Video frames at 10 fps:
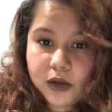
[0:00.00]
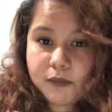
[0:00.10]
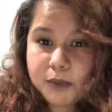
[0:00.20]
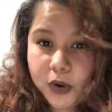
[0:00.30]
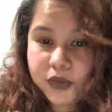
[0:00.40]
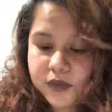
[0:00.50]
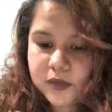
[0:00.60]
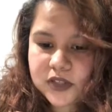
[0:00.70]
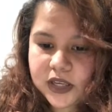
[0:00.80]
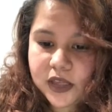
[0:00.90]
both of
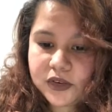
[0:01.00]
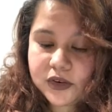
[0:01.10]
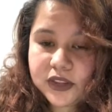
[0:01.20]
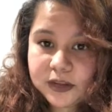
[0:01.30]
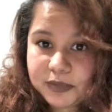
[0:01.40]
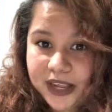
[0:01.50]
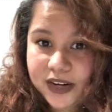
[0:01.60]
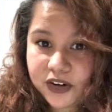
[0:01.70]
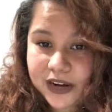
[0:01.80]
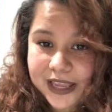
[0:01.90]
them together, the lip liner